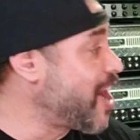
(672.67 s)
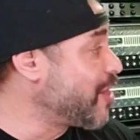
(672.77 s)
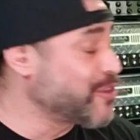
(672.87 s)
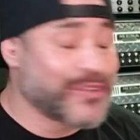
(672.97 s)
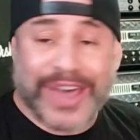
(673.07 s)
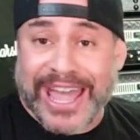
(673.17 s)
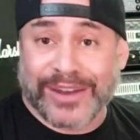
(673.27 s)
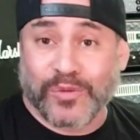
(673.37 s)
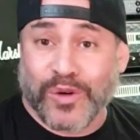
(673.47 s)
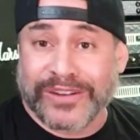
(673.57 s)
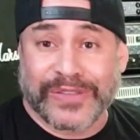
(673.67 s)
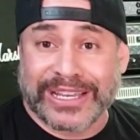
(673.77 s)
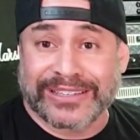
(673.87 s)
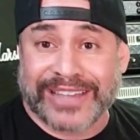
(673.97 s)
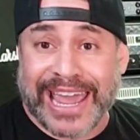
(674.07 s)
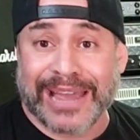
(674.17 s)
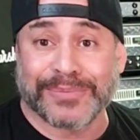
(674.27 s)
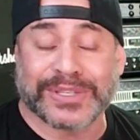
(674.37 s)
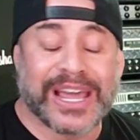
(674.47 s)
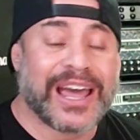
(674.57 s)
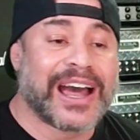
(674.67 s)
other than one of these amps,